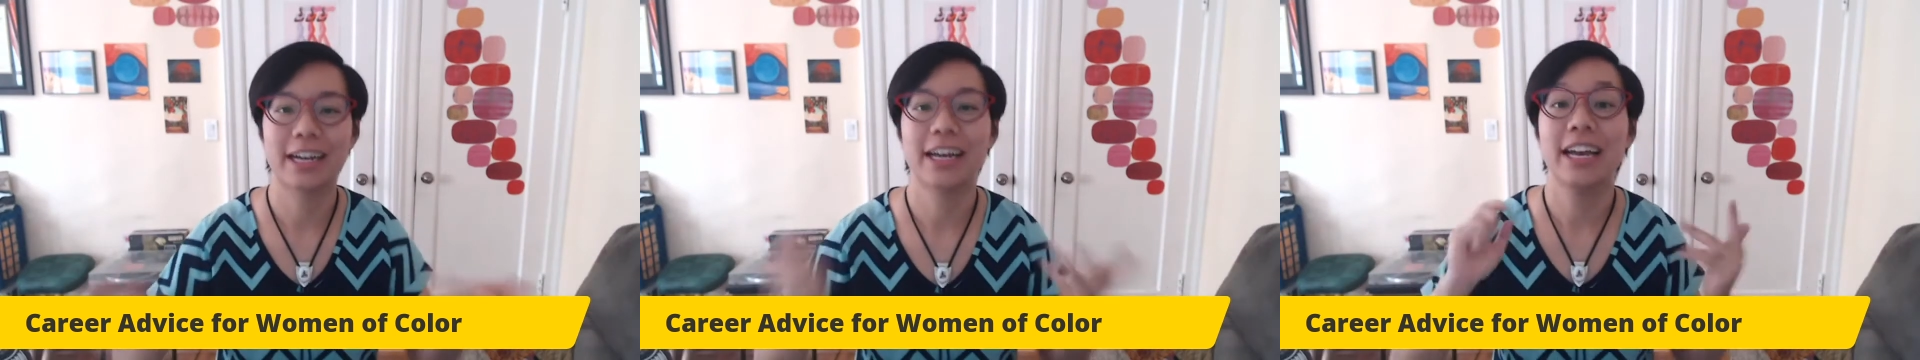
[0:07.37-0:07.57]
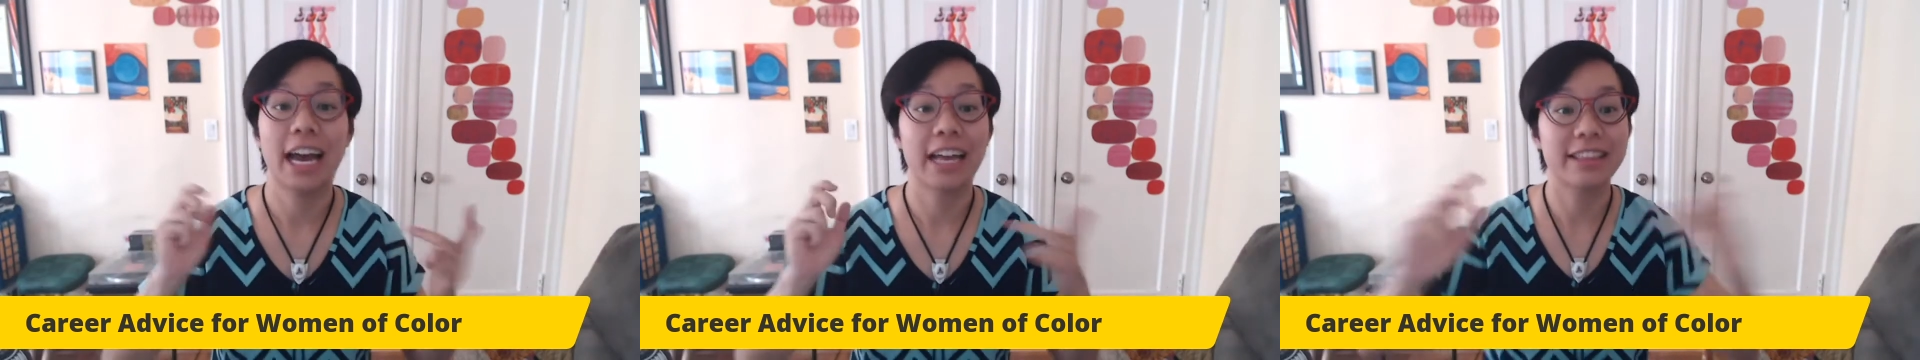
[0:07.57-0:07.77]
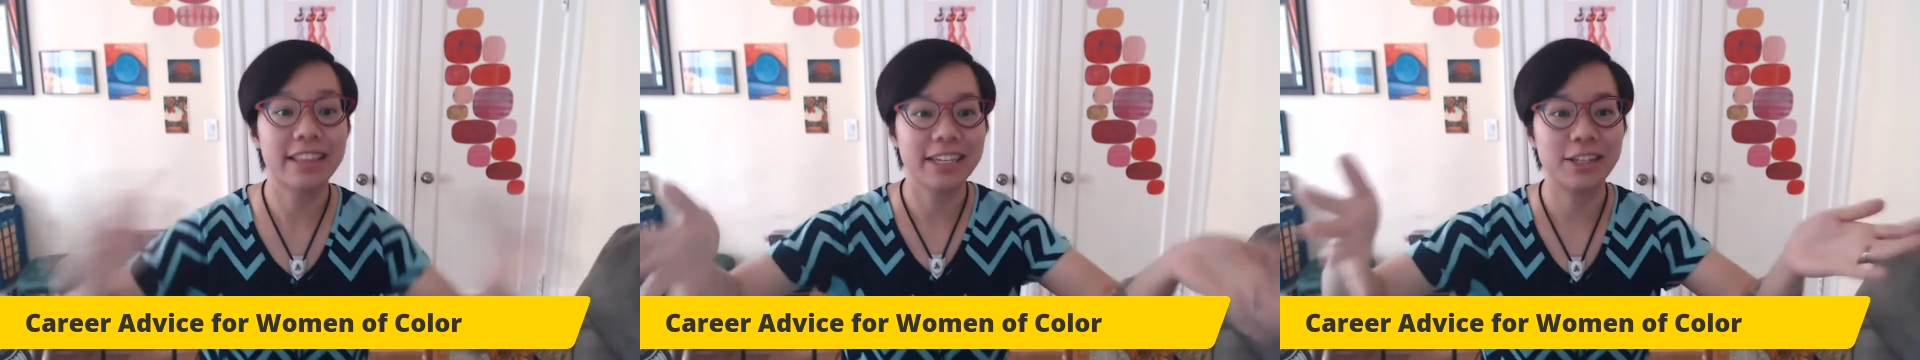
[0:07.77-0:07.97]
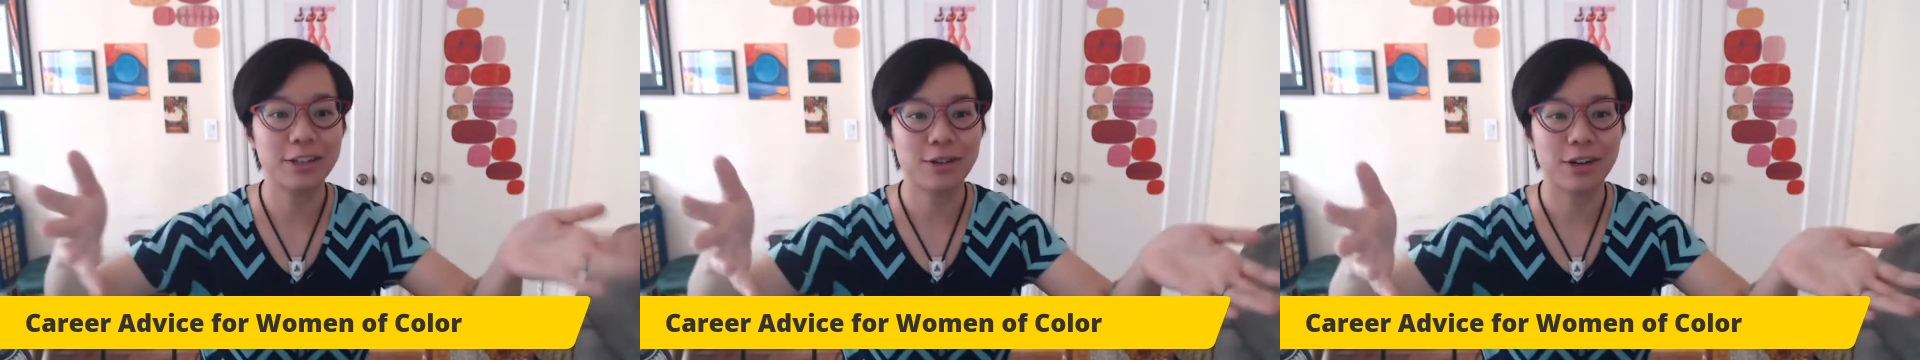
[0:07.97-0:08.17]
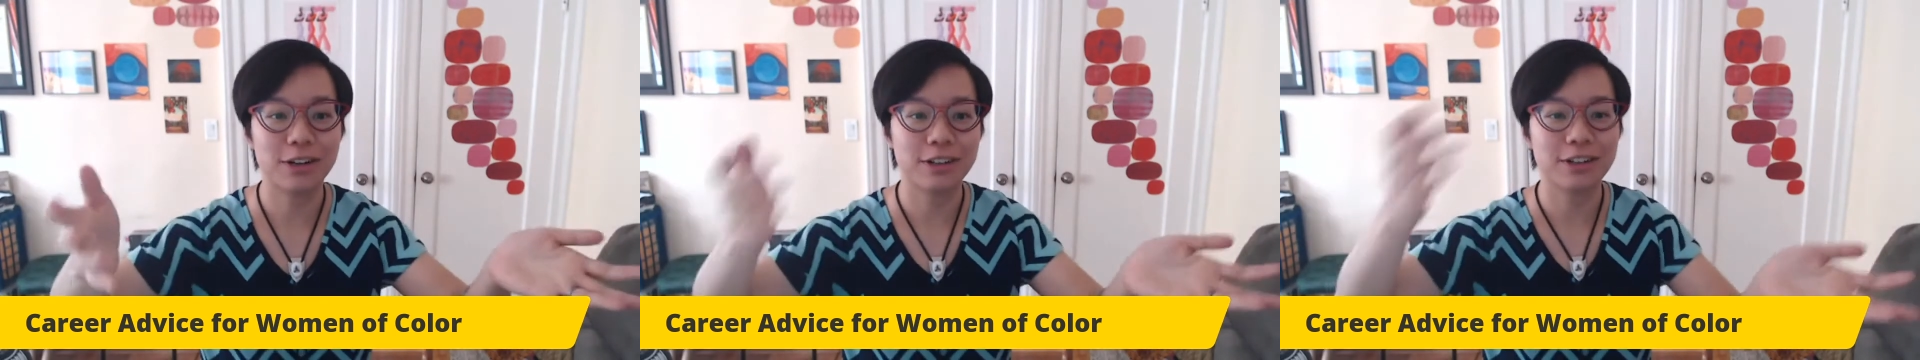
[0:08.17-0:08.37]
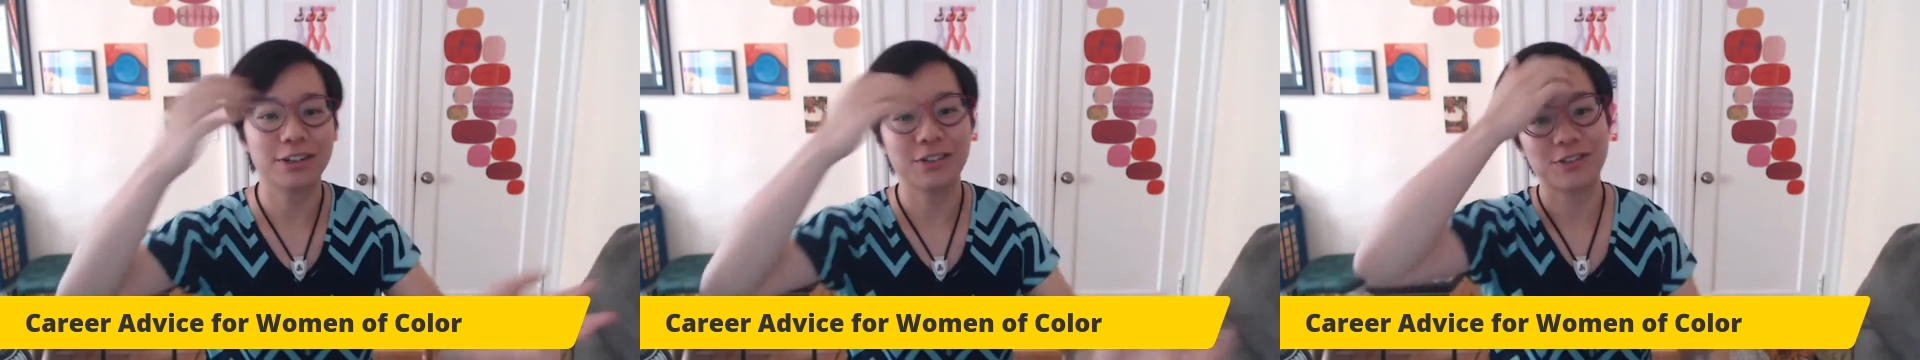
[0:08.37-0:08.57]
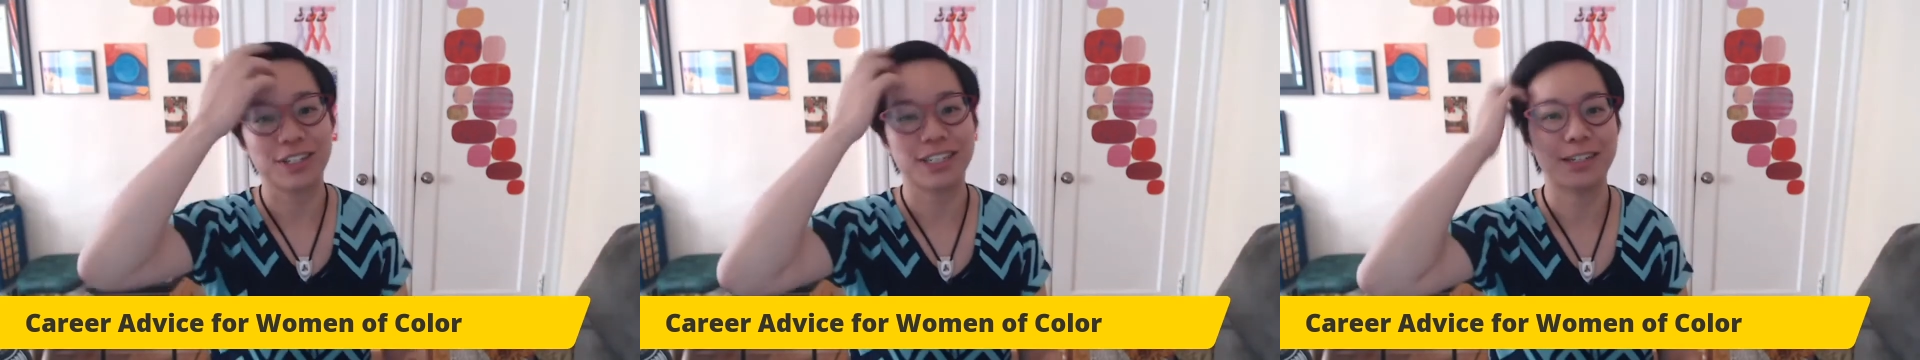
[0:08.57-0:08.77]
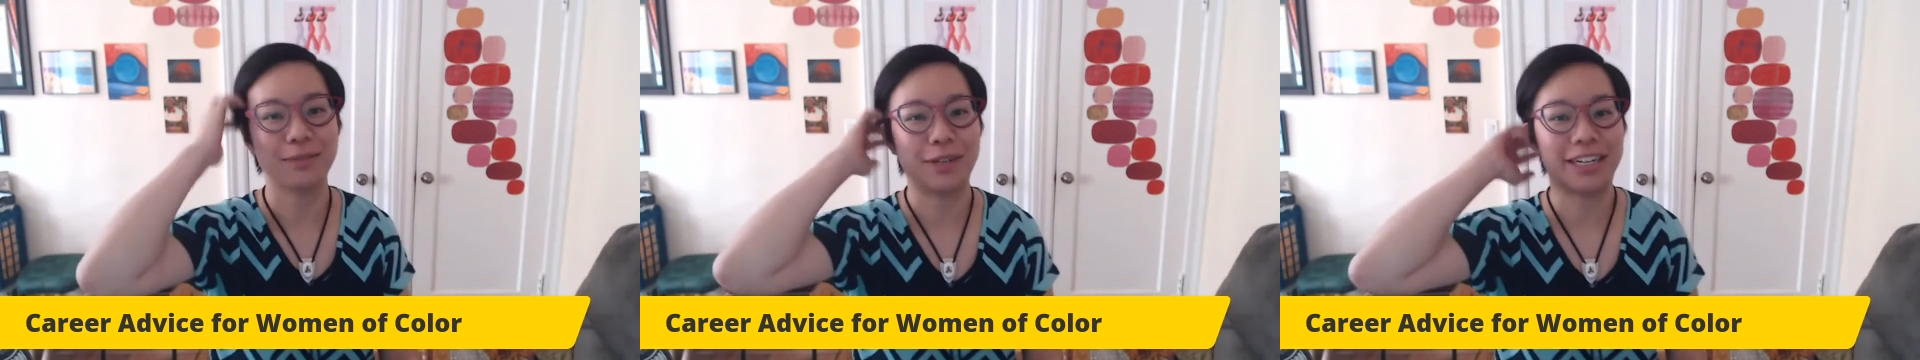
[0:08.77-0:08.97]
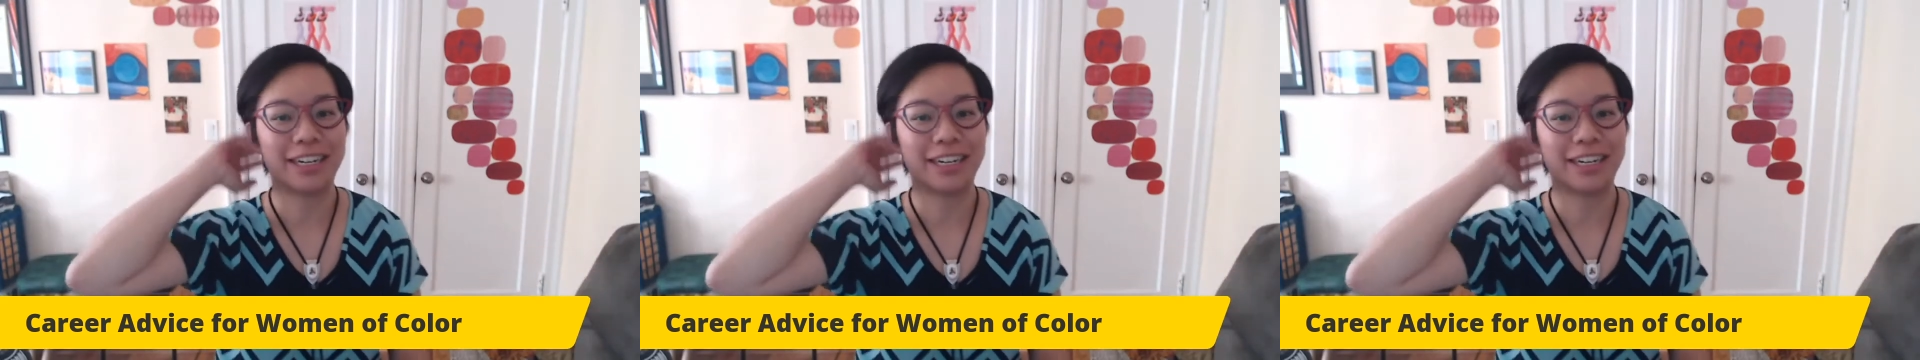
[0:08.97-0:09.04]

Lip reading: and thank you all for coming.